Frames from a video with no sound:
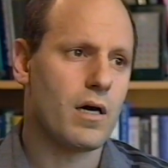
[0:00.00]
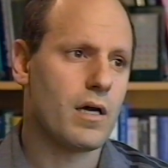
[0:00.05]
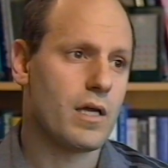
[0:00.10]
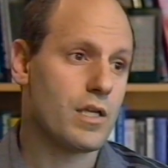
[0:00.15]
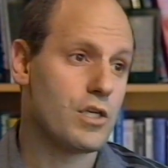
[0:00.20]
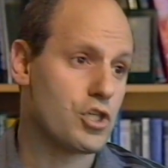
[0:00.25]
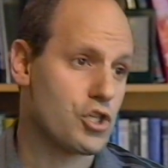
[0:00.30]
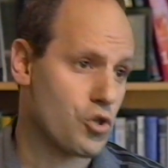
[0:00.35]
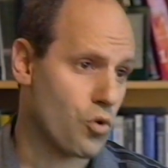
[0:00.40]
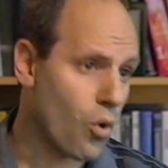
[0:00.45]

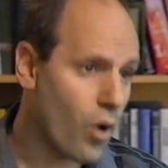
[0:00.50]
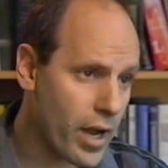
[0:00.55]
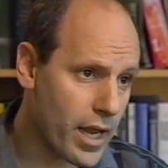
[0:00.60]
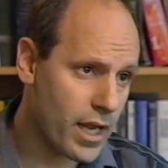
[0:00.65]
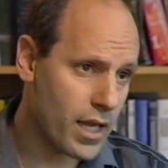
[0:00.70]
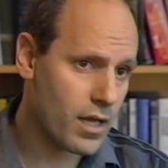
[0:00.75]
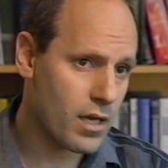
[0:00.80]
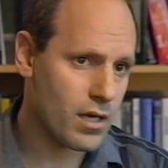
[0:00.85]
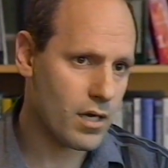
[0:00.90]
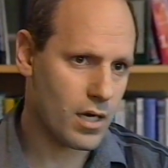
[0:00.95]

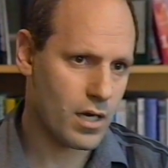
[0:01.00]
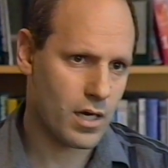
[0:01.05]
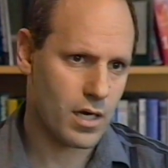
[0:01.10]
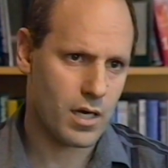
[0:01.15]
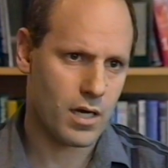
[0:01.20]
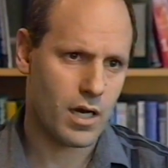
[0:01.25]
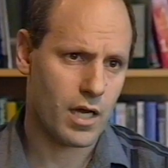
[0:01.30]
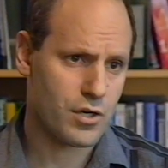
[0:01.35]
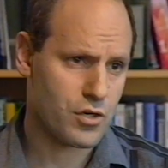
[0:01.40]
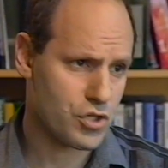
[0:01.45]
enjoying
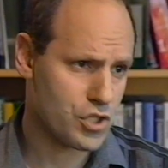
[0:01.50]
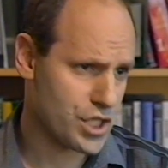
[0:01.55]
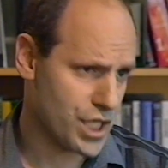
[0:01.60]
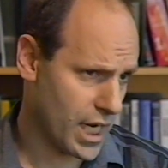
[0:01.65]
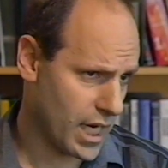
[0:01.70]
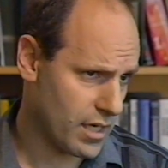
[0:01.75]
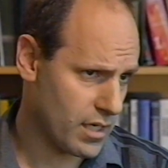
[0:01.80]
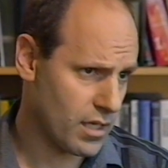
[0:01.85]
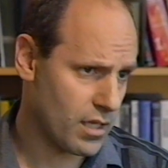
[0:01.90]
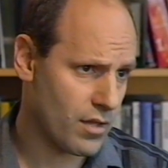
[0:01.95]

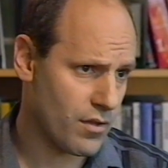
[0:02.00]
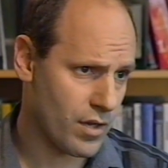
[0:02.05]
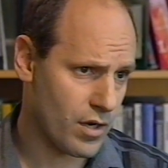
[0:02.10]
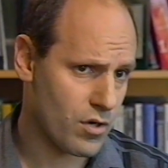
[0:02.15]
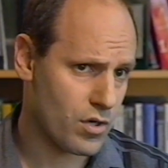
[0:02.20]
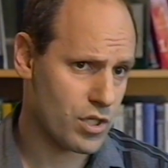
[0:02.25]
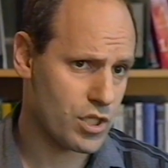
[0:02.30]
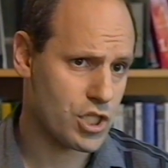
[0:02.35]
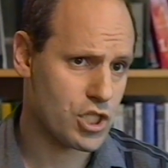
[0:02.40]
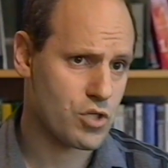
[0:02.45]
understanding their
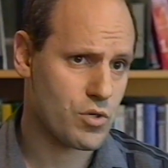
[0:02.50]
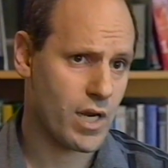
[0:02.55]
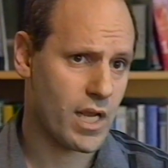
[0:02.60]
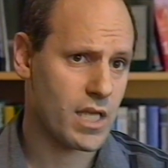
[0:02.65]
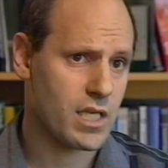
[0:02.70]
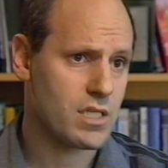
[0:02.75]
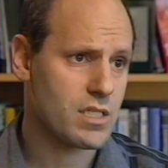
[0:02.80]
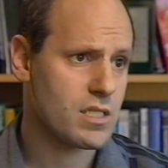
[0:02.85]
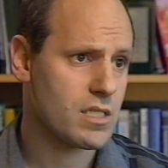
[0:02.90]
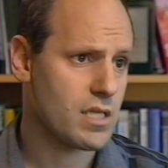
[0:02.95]

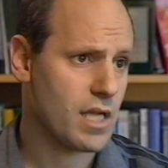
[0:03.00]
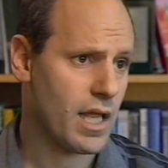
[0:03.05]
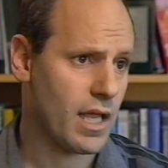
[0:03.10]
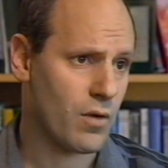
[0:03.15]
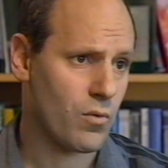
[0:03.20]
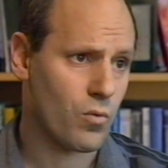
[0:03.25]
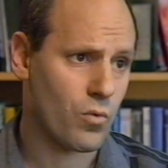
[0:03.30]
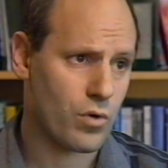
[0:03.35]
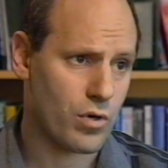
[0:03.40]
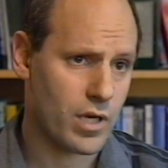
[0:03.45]
constraints
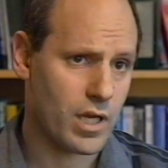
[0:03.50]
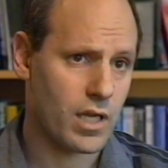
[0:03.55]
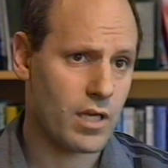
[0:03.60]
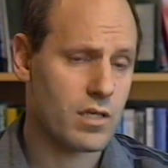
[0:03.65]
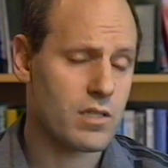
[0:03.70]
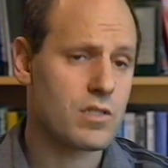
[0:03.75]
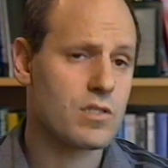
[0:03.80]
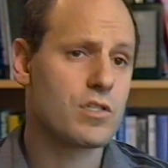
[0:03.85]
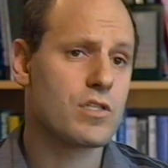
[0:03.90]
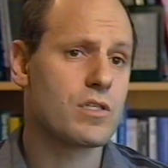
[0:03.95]
and working
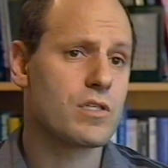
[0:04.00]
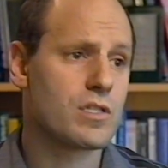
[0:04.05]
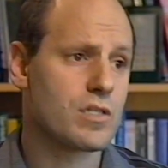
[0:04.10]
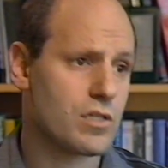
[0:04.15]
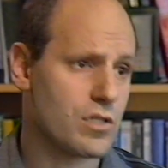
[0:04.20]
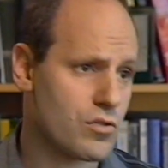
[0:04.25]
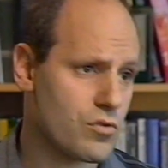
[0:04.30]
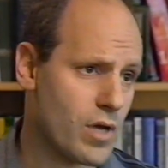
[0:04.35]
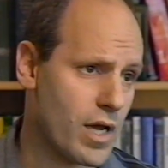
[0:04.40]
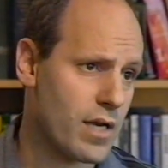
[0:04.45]
to
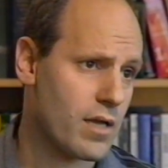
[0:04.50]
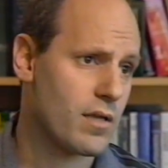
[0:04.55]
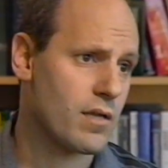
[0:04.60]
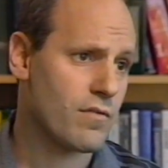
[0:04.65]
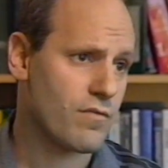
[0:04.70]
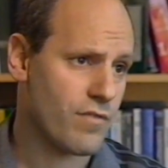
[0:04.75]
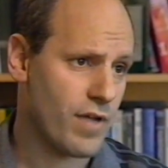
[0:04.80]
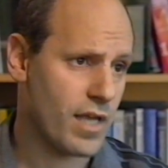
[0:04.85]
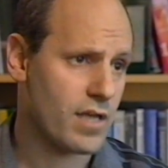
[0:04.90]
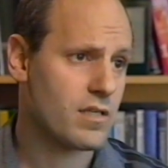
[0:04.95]
try to
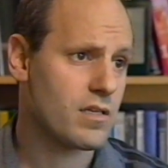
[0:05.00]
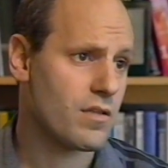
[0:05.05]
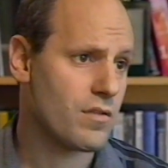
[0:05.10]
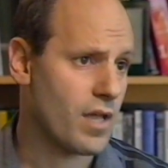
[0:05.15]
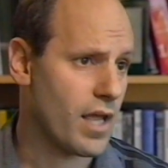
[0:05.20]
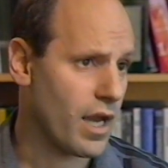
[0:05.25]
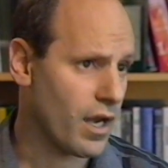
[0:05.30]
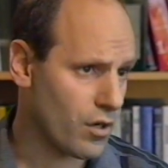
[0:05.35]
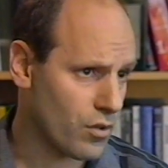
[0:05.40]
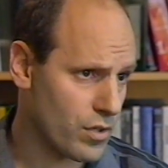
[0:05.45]
invent in
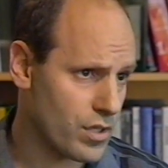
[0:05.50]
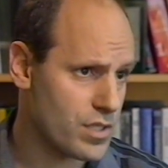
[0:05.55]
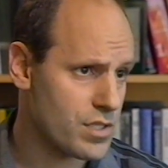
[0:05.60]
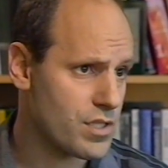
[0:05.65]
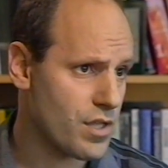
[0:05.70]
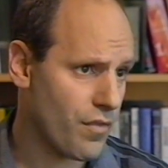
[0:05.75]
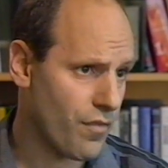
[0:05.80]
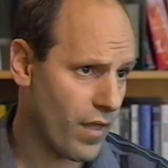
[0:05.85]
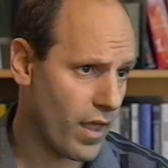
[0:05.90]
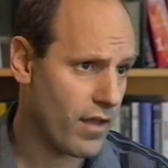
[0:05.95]
the areas
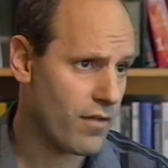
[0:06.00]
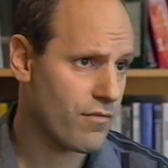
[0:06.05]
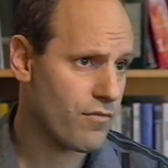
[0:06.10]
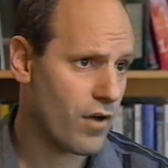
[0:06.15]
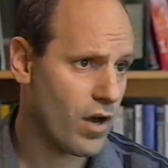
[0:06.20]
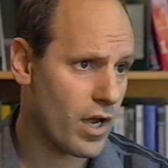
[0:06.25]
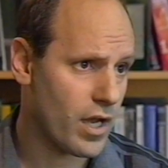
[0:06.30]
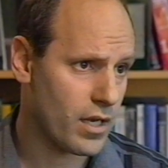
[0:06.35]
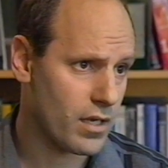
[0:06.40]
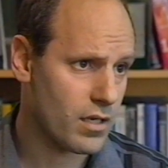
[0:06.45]
that they
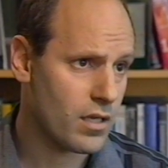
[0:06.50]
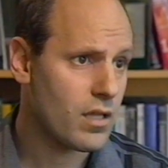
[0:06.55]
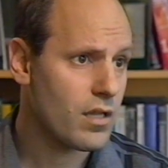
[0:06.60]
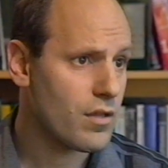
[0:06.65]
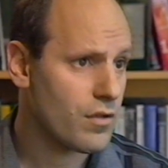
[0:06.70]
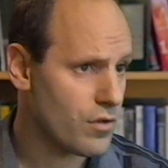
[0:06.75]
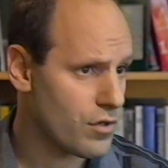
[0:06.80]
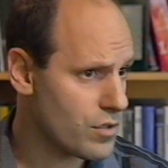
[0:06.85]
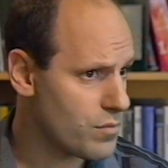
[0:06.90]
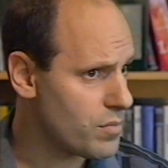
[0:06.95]
find
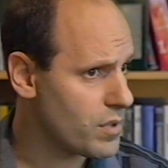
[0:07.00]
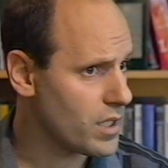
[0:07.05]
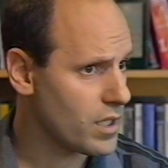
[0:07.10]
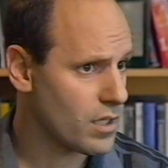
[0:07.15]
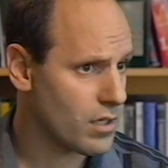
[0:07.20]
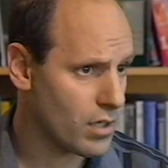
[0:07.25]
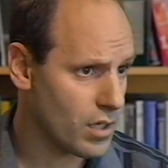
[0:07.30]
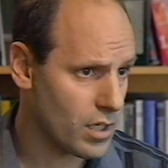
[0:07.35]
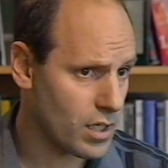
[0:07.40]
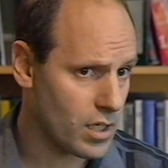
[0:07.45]
there to
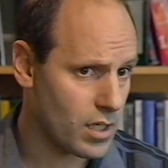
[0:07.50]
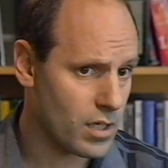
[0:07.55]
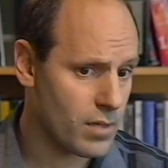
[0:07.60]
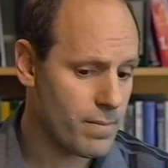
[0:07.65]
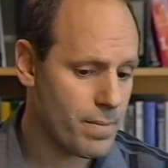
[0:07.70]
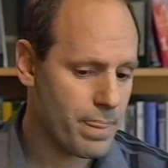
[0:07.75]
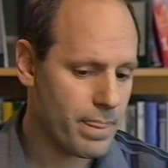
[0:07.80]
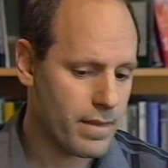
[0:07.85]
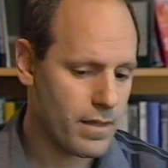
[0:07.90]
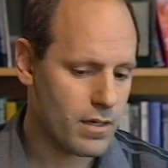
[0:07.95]
be
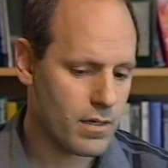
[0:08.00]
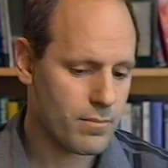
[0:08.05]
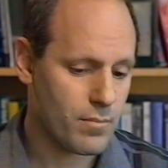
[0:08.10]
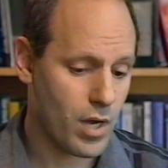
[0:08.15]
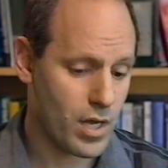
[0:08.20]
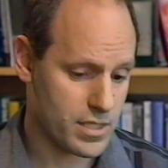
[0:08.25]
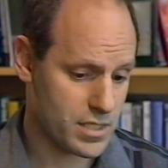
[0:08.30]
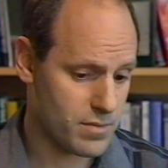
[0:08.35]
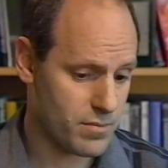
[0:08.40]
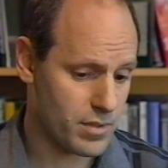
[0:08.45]

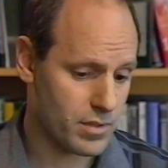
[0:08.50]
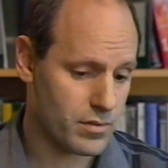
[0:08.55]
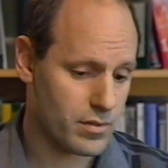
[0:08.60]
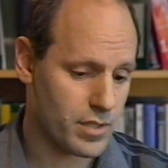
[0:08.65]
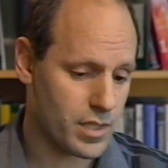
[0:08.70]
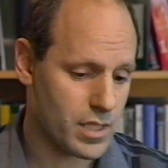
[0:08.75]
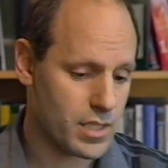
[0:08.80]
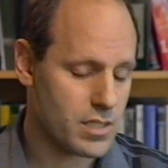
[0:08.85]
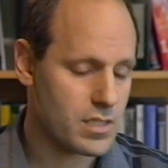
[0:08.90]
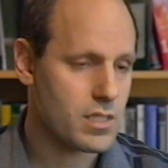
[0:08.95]

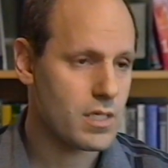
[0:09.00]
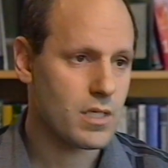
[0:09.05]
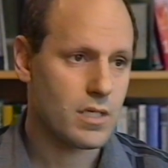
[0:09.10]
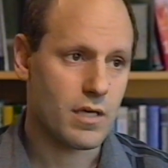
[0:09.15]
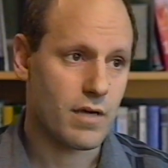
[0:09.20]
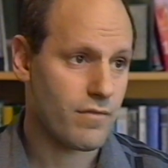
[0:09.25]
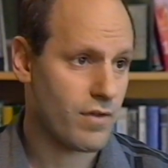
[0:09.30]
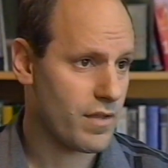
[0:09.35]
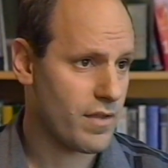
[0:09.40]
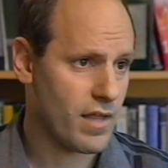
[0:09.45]
possibilities.
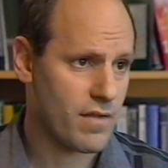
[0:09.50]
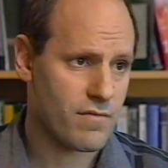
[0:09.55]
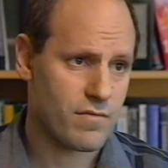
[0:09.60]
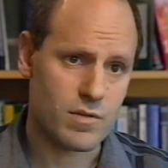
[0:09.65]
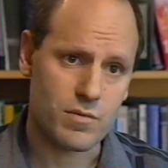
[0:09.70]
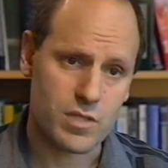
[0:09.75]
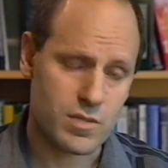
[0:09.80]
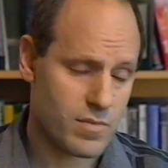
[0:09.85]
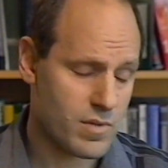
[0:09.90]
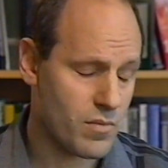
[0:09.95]
I find that
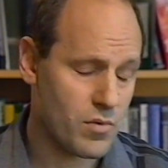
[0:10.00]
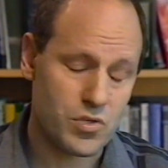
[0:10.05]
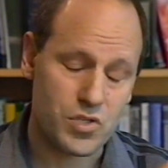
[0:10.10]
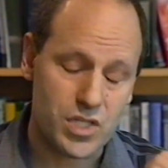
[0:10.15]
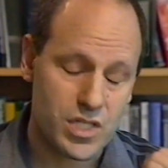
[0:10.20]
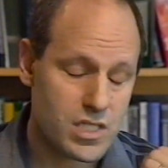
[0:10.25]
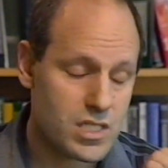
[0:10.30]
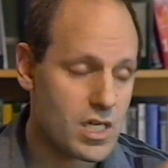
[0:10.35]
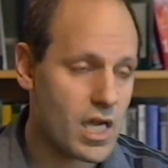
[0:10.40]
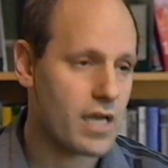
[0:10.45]
some of the most
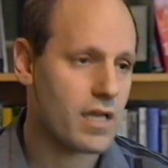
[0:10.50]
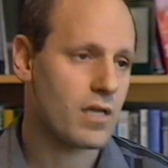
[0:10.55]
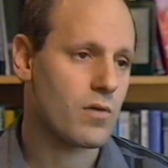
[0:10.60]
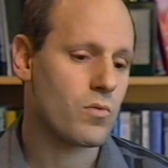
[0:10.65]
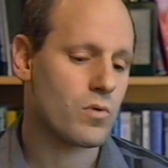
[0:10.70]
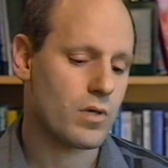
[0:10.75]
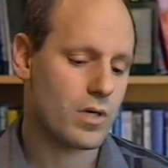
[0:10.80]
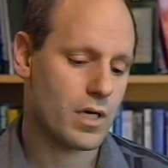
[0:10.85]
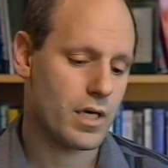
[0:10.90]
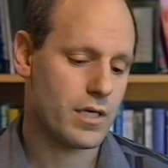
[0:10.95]
exciting
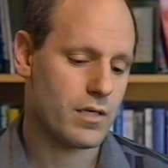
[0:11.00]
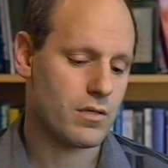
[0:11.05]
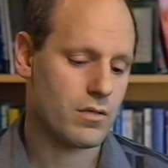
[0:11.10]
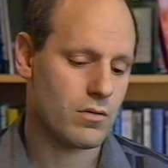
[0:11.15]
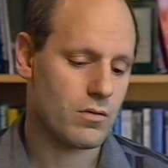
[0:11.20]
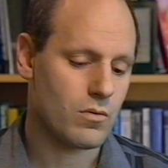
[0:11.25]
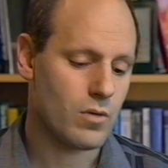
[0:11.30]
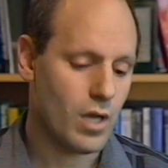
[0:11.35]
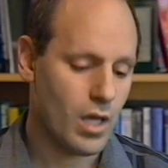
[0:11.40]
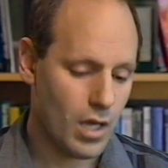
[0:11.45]
work I
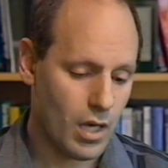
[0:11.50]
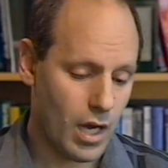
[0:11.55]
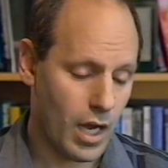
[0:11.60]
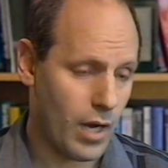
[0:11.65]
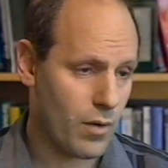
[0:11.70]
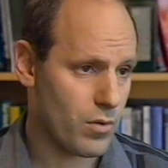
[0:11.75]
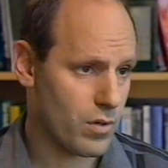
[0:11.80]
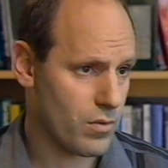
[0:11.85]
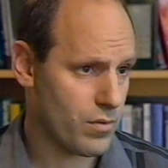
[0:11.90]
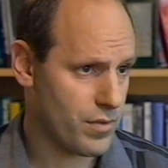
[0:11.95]
do. I
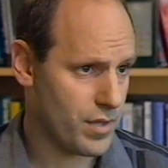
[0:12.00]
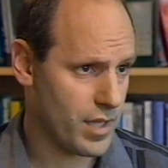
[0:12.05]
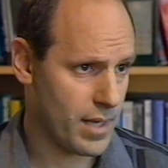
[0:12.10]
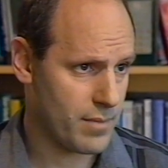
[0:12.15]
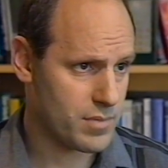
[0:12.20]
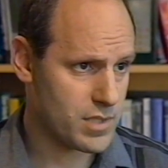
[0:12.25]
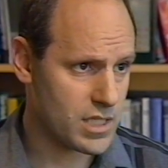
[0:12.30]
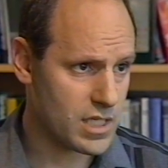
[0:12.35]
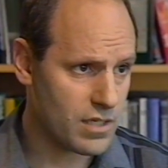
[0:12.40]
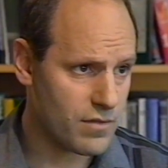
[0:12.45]
work with the
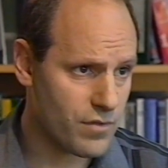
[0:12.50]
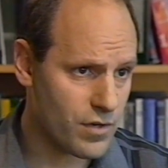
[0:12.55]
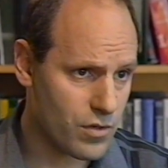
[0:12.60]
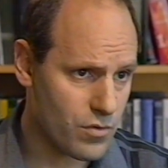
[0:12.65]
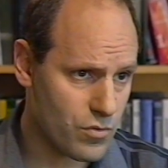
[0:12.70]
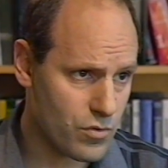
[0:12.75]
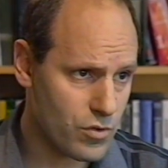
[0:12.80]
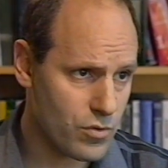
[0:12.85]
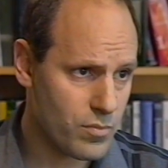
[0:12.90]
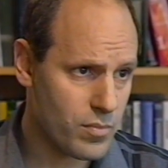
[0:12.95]
Aptiva
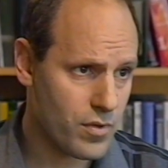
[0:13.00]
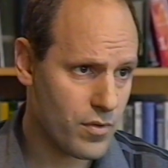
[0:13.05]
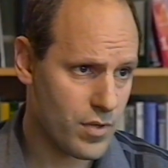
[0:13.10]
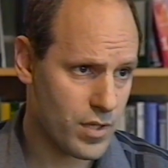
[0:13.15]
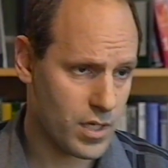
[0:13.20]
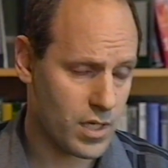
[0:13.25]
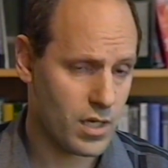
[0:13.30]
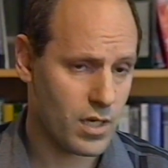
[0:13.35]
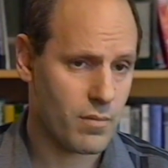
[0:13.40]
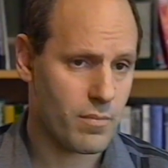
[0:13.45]
group,
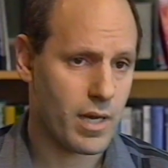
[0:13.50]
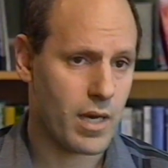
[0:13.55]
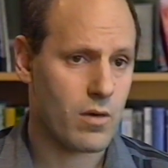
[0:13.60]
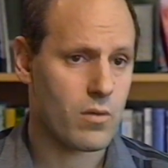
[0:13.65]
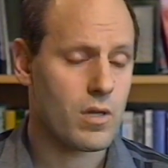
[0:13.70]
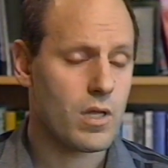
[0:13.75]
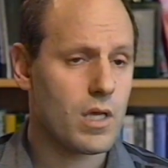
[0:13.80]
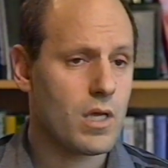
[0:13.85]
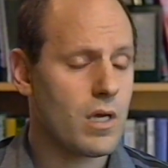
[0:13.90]
thinking about